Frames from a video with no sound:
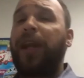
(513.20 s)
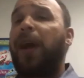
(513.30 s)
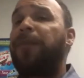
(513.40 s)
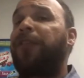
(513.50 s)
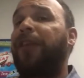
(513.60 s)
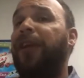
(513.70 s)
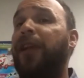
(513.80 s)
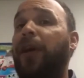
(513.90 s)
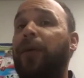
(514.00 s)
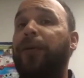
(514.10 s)
when it comes to the
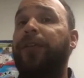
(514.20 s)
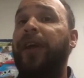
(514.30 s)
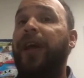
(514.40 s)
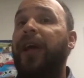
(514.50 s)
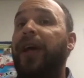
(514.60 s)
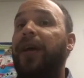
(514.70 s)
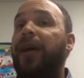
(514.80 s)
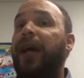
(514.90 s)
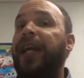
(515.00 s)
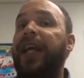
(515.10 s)
close,
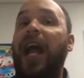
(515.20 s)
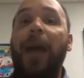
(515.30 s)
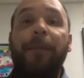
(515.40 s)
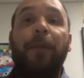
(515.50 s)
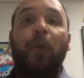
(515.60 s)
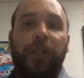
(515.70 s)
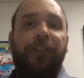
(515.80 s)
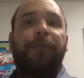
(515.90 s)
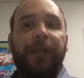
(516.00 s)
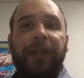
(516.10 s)
again, I'm the more
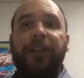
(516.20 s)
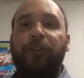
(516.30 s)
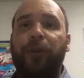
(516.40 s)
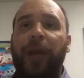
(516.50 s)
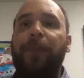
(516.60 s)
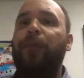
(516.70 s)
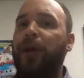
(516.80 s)
experienced rep.